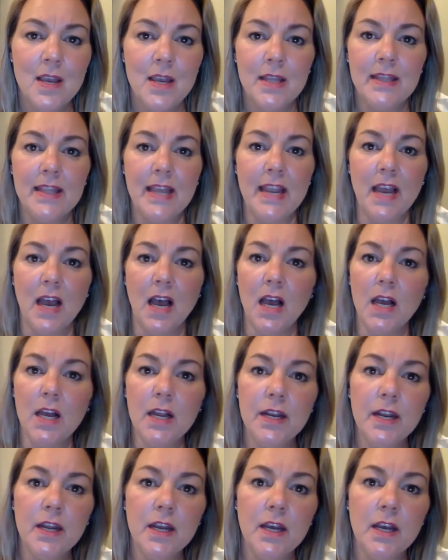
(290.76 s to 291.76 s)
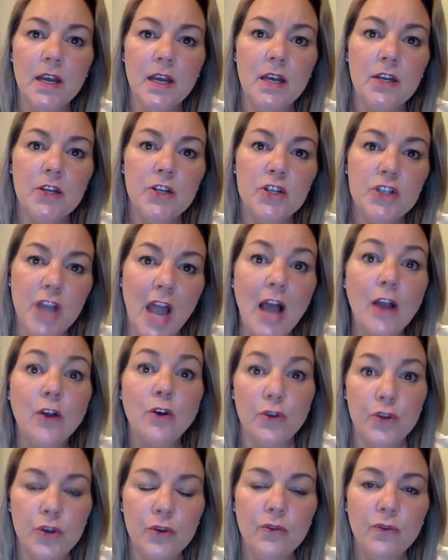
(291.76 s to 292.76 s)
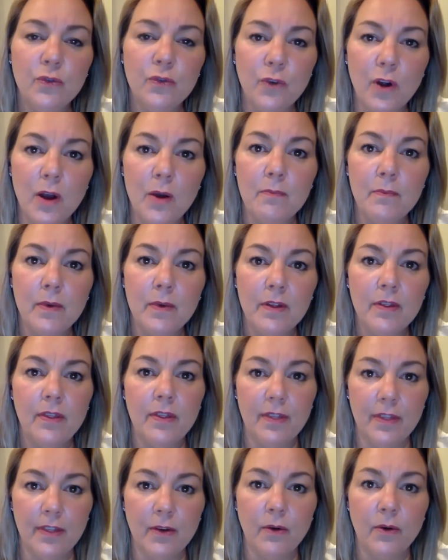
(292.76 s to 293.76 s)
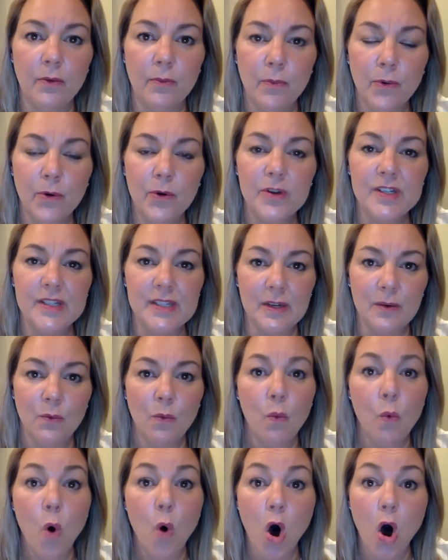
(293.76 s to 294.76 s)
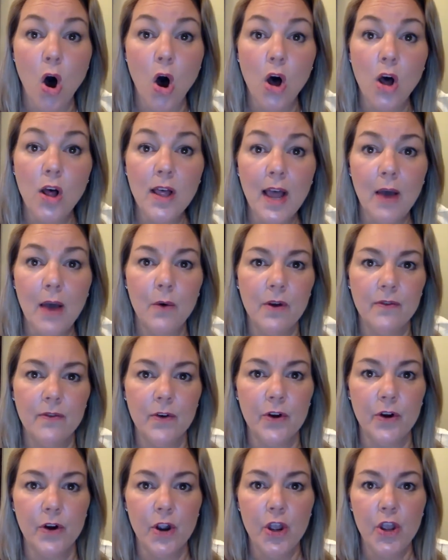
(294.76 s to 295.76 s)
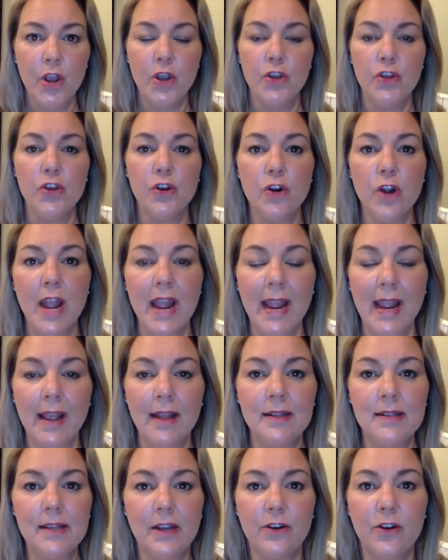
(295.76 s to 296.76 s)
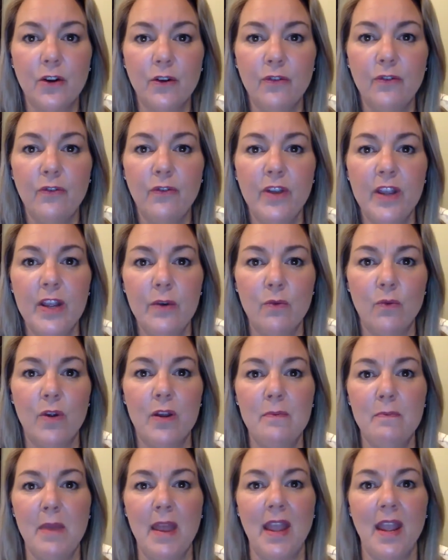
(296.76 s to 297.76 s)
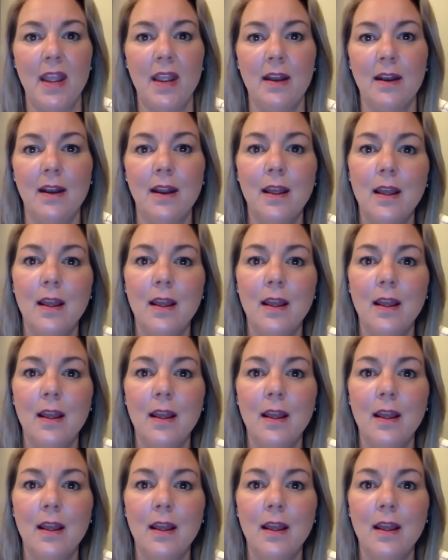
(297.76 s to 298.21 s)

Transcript: They unshackle you from the prison wall. However, your hands and your feet remain